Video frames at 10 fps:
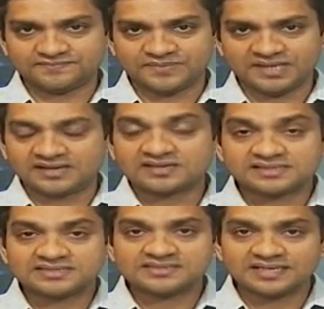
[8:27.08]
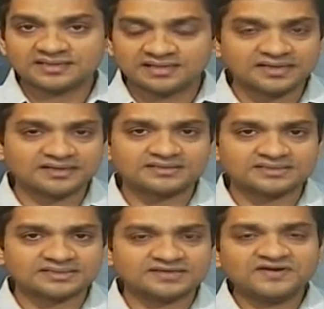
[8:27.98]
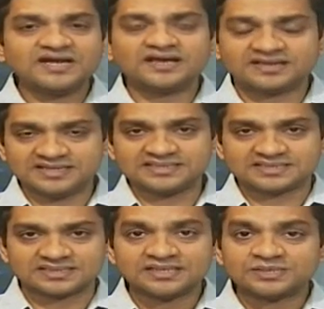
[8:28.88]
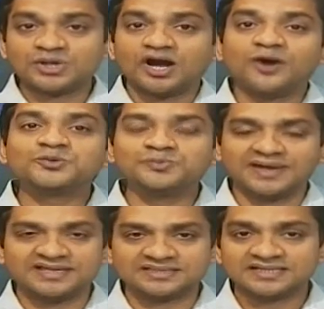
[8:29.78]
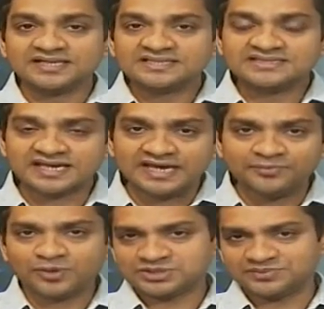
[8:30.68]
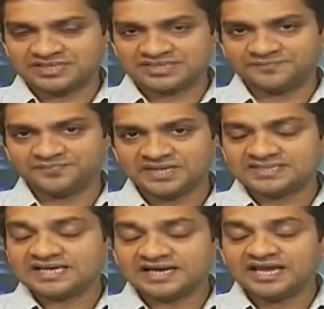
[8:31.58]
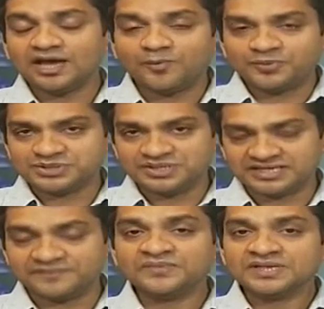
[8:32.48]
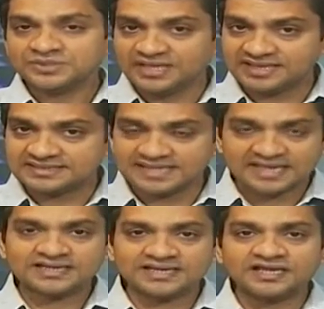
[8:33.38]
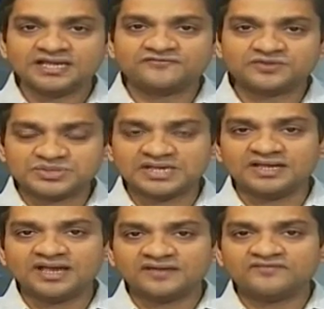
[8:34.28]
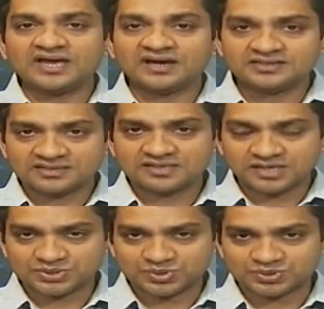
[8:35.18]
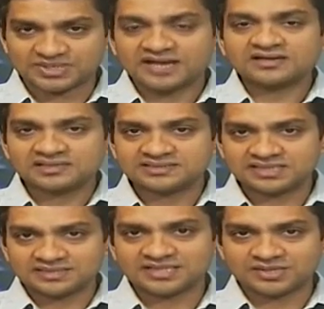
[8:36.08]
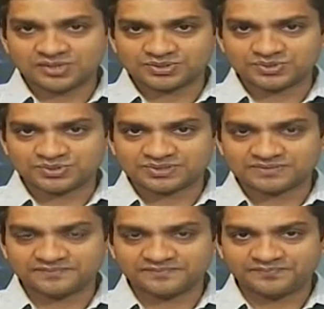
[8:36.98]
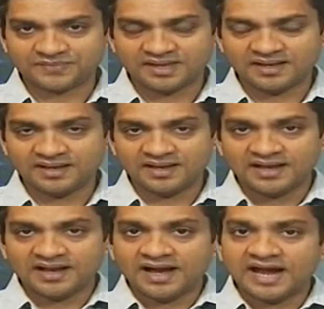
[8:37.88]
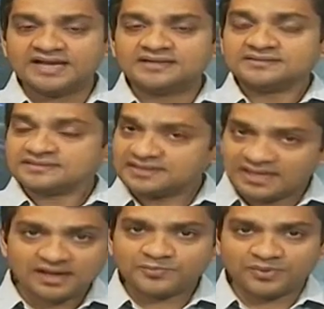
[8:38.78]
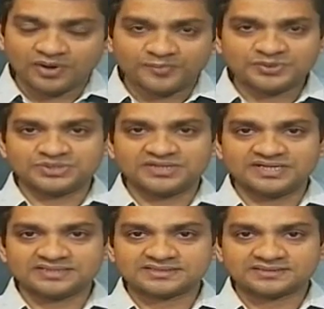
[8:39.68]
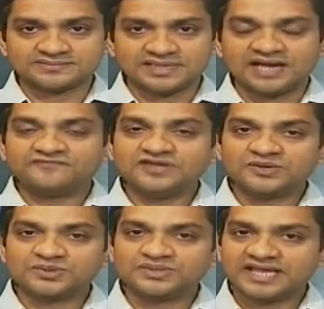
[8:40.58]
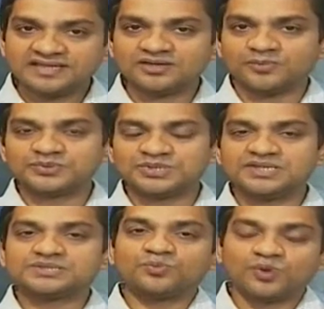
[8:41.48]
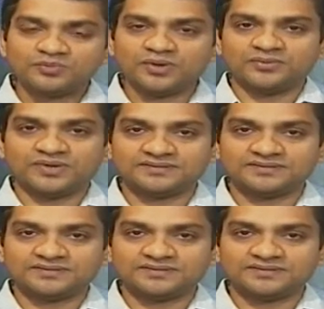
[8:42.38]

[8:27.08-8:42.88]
Agriculture is definitely a crisis. So how to manage it? Is there any possibility? Is there any opportunity? So exactly, if you see, we are at crossroads, agriculture is at crossroads, and there are opportunities, and we have to take the opportunities one by one.